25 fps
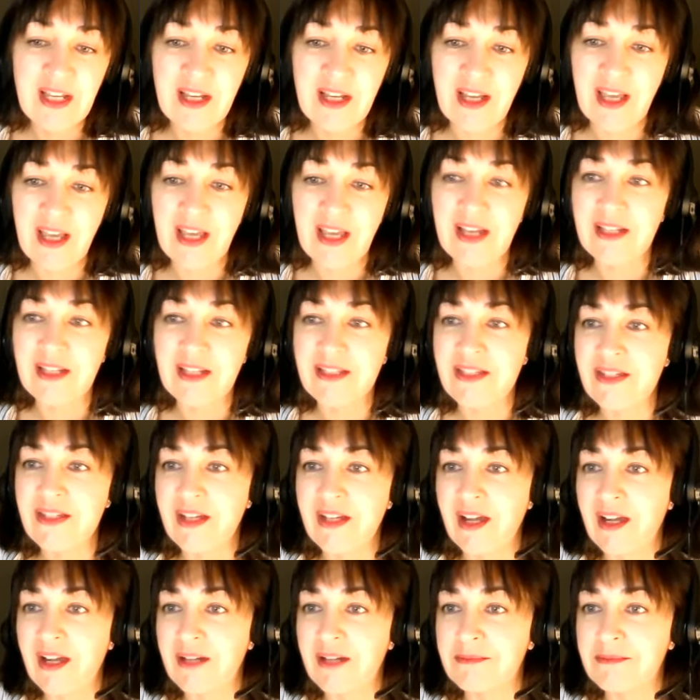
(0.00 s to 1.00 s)
And
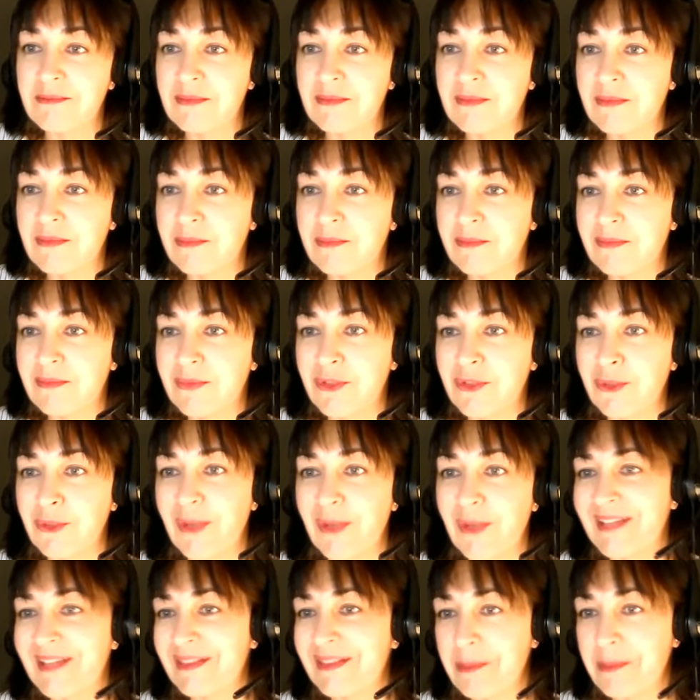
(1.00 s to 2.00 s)
you
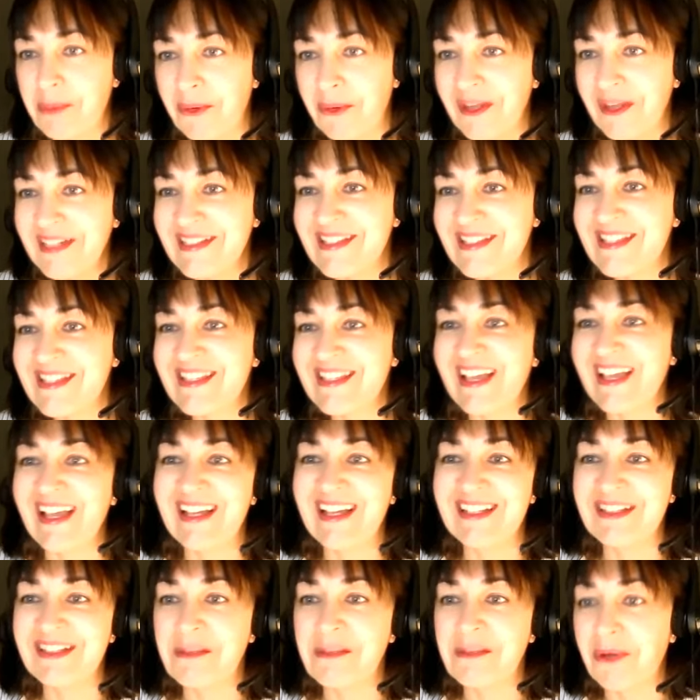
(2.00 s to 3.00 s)
add the points,
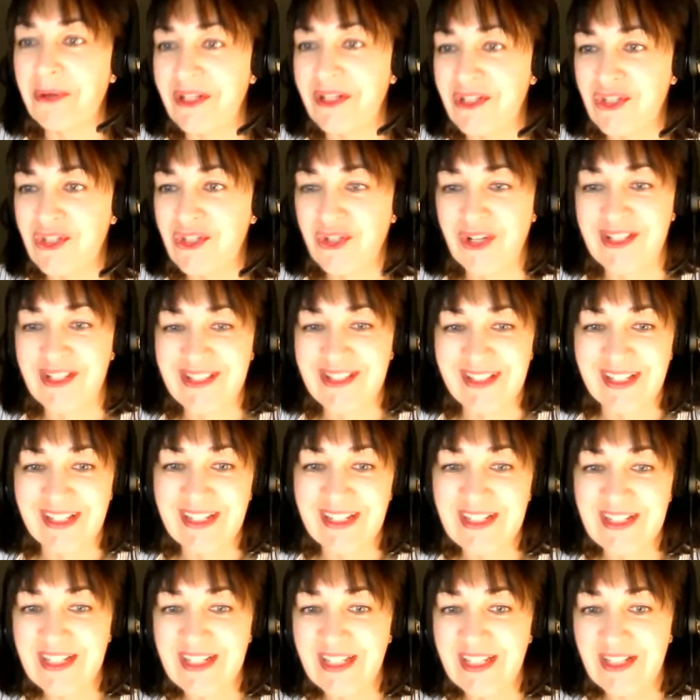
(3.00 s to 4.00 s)
and the points
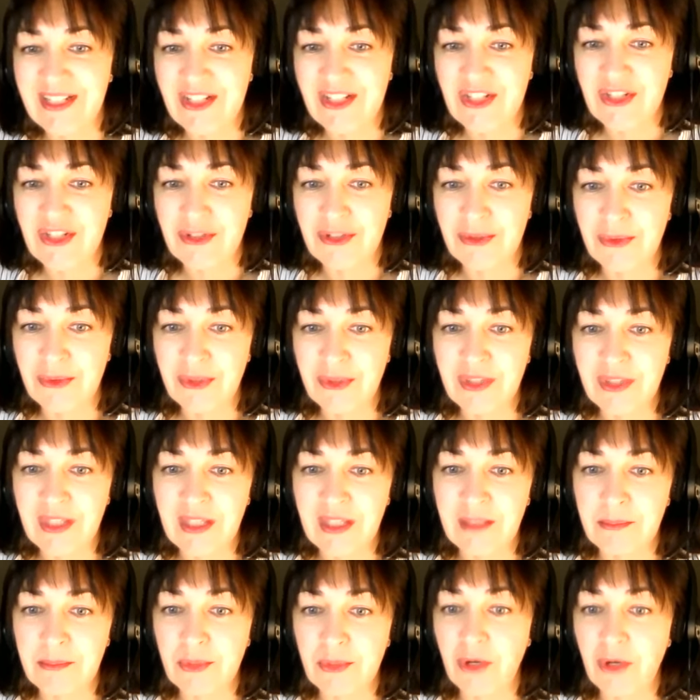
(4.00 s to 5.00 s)
translate into
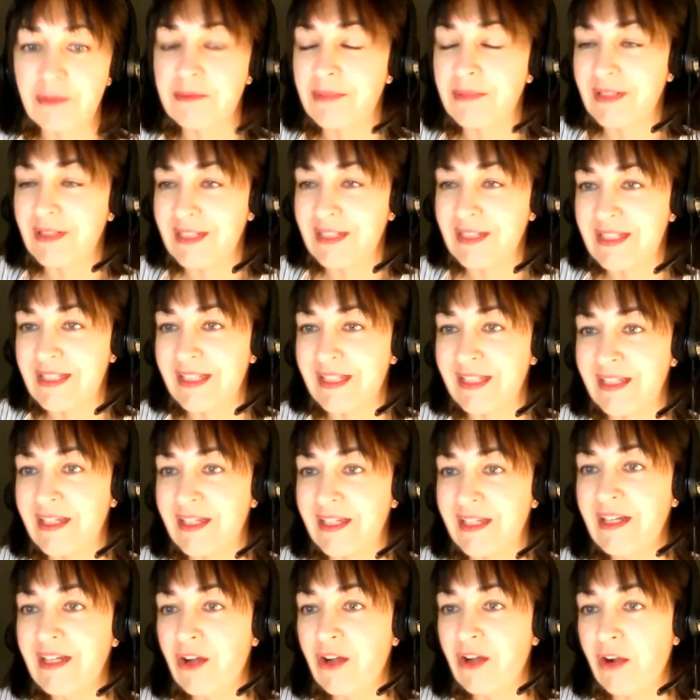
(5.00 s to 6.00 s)
the probability
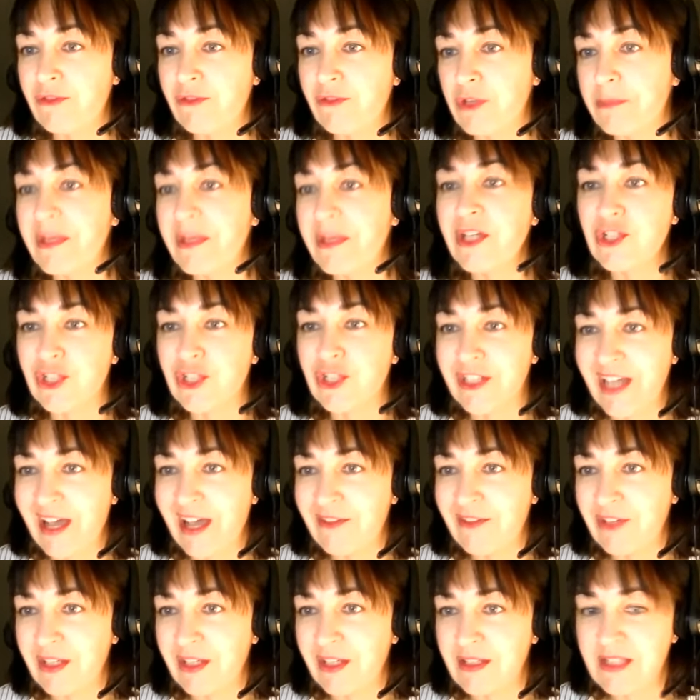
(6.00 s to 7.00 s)
of your patient
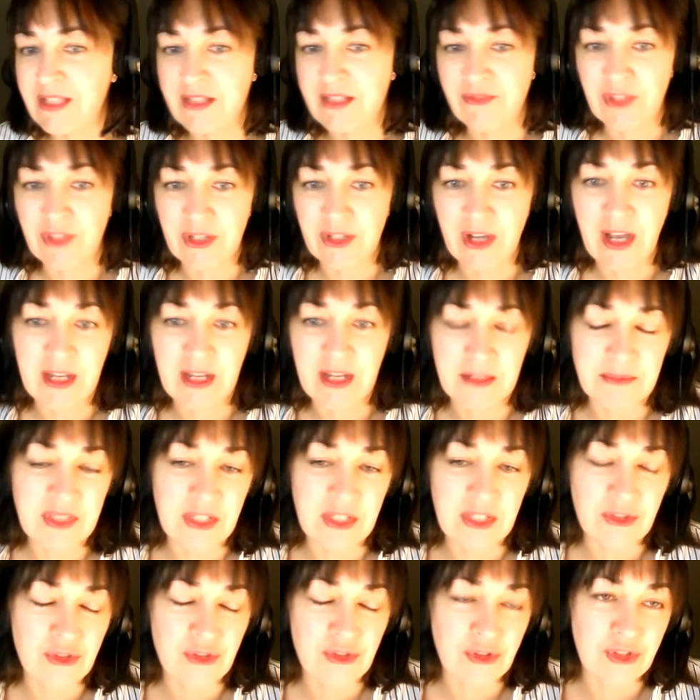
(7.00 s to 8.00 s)
having severe
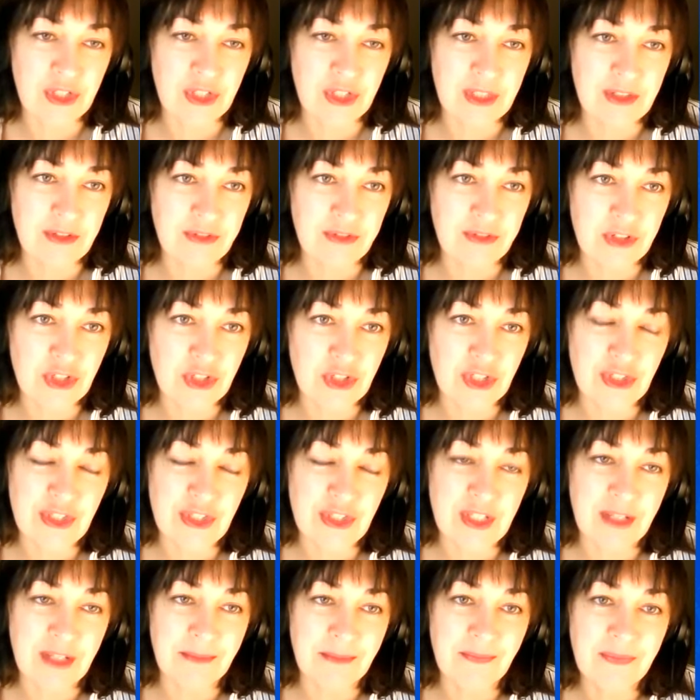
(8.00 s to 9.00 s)
ADAMTS13
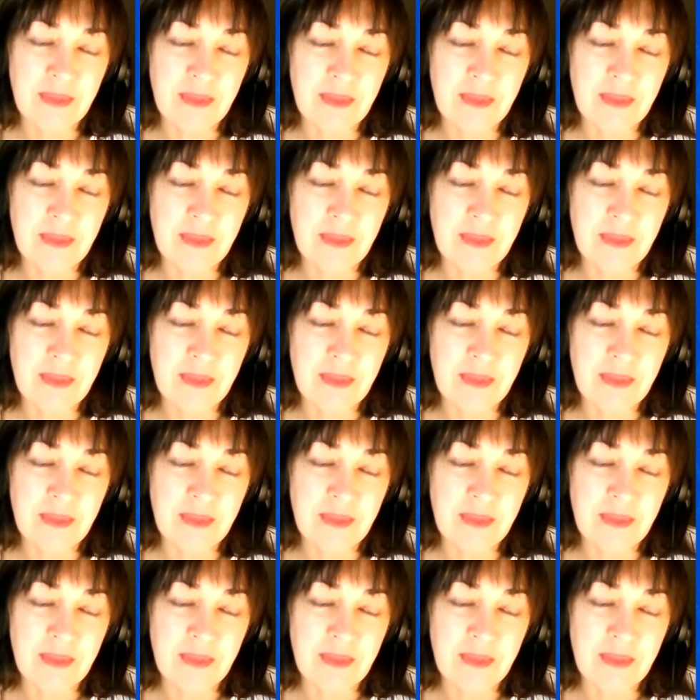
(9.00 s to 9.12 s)
deficiency.